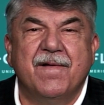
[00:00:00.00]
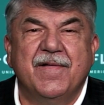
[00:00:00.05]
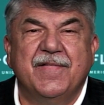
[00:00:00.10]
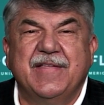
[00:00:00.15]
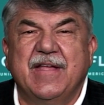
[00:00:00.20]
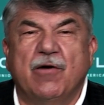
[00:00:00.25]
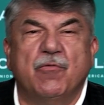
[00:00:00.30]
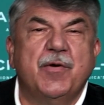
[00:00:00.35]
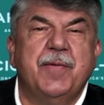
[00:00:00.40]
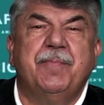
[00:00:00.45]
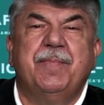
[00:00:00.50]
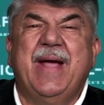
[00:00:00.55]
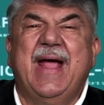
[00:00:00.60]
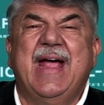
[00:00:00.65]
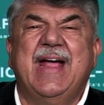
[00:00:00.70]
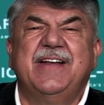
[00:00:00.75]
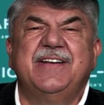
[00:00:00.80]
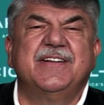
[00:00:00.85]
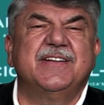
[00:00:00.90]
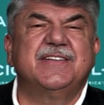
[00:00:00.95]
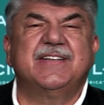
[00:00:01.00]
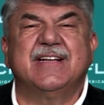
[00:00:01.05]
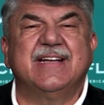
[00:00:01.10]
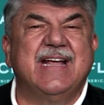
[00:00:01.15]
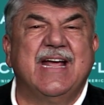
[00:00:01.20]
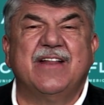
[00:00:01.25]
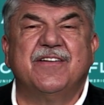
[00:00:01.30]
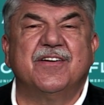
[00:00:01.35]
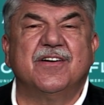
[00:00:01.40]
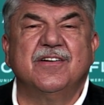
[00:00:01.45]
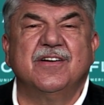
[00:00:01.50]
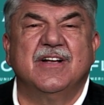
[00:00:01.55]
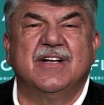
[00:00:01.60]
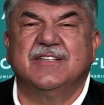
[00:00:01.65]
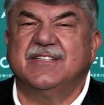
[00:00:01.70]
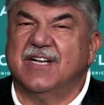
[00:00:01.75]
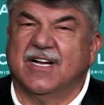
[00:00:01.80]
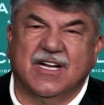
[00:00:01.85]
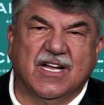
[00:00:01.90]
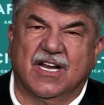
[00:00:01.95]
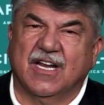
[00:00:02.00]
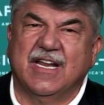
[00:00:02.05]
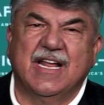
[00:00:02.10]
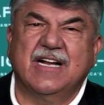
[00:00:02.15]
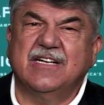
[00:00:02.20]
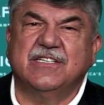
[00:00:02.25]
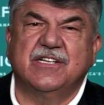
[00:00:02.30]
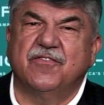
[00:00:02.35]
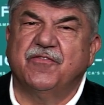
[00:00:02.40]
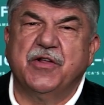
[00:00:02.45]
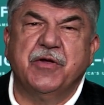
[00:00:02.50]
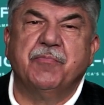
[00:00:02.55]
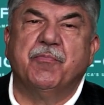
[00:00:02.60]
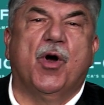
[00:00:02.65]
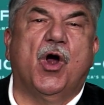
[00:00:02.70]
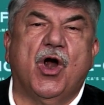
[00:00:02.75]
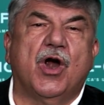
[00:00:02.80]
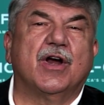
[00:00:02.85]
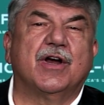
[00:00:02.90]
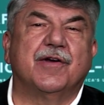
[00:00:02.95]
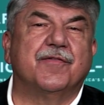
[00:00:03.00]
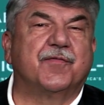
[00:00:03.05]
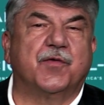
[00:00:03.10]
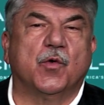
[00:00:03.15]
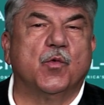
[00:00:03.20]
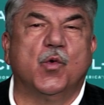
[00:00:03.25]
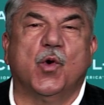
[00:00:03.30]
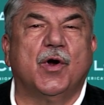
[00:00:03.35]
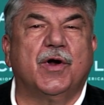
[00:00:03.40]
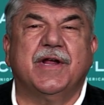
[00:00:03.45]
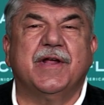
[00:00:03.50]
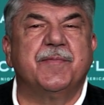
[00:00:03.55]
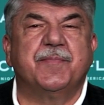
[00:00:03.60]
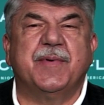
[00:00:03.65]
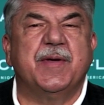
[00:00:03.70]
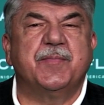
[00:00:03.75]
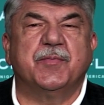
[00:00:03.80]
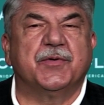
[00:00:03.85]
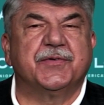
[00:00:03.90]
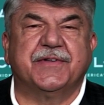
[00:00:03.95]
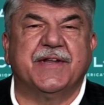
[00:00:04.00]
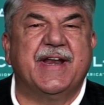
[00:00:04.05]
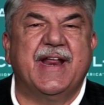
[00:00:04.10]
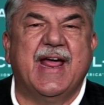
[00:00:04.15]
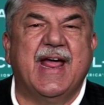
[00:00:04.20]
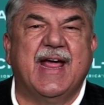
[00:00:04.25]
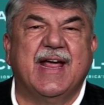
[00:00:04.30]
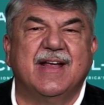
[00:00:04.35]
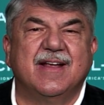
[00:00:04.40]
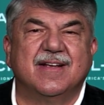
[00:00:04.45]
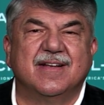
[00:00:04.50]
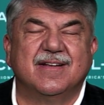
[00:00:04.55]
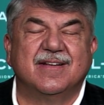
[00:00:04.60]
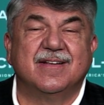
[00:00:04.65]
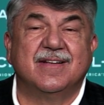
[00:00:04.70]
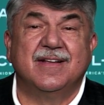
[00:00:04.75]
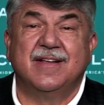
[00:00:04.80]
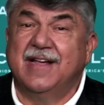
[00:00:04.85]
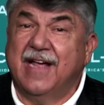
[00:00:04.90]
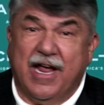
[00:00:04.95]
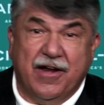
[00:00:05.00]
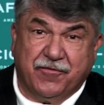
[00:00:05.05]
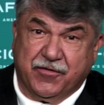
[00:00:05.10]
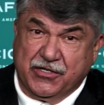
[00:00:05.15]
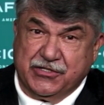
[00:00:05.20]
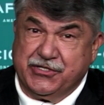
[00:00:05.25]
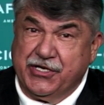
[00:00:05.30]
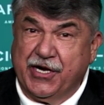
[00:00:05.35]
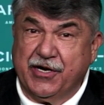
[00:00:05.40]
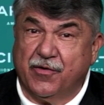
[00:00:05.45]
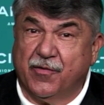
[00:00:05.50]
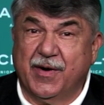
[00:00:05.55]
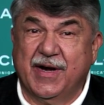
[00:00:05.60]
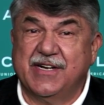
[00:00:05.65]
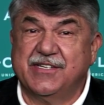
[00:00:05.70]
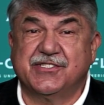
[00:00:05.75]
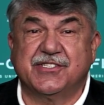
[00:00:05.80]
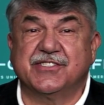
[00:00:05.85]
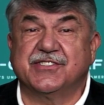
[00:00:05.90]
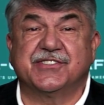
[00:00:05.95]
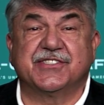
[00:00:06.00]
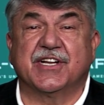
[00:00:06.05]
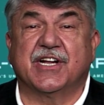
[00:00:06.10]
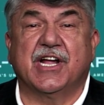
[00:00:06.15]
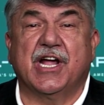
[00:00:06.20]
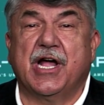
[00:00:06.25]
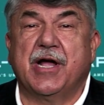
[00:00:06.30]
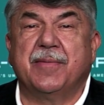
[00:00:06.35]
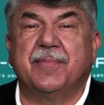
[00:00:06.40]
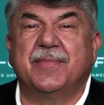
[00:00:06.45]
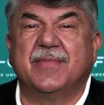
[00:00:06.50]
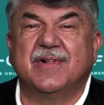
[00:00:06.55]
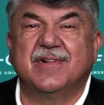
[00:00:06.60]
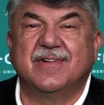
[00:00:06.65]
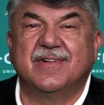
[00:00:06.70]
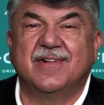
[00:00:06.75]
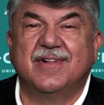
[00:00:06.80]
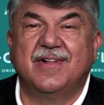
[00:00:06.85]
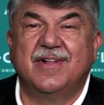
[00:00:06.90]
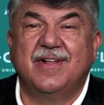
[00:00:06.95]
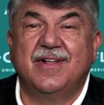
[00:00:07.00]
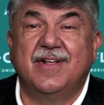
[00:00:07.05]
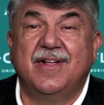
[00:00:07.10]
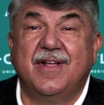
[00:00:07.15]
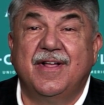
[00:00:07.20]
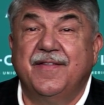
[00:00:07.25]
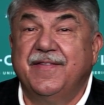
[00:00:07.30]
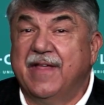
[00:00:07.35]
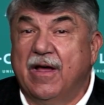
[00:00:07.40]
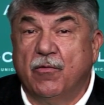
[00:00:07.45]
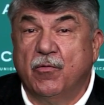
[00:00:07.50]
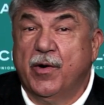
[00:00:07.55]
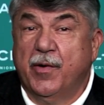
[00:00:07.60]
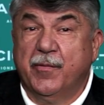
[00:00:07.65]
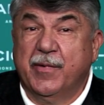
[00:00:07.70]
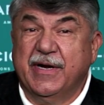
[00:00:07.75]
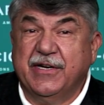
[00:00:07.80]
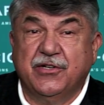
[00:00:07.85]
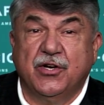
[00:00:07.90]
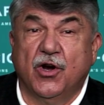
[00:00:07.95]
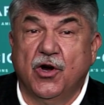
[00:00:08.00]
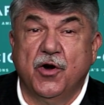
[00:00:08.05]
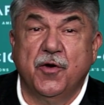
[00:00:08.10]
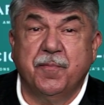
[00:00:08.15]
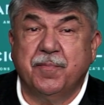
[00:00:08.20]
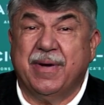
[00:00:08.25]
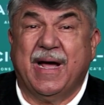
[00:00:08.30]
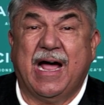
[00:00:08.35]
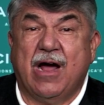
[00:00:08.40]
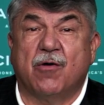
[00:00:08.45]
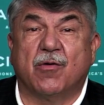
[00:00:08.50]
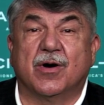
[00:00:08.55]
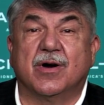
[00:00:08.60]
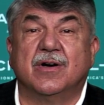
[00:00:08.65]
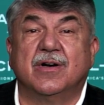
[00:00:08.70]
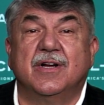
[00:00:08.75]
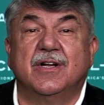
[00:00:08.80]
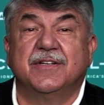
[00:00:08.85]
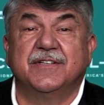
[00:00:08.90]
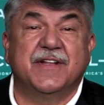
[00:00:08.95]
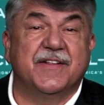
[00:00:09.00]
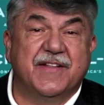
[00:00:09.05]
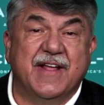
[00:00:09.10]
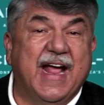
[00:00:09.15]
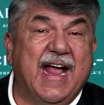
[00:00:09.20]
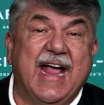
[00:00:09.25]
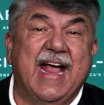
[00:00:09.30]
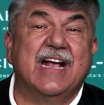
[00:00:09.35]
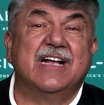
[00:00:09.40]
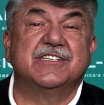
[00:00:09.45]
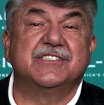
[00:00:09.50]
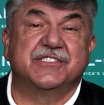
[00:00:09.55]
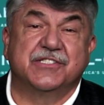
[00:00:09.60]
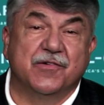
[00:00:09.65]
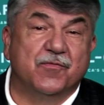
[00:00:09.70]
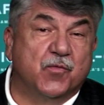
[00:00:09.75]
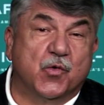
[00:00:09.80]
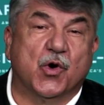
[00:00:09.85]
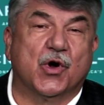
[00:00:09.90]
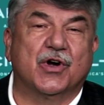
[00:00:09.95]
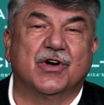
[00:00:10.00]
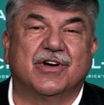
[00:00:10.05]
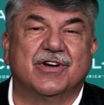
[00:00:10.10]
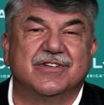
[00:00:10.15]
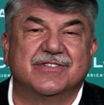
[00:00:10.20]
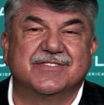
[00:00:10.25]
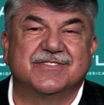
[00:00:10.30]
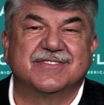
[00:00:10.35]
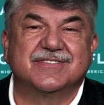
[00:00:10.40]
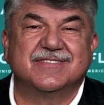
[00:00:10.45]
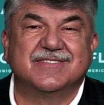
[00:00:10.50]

that we banded together to collectively bargain for working people today and for generations to come, that we return power to the hands of workers.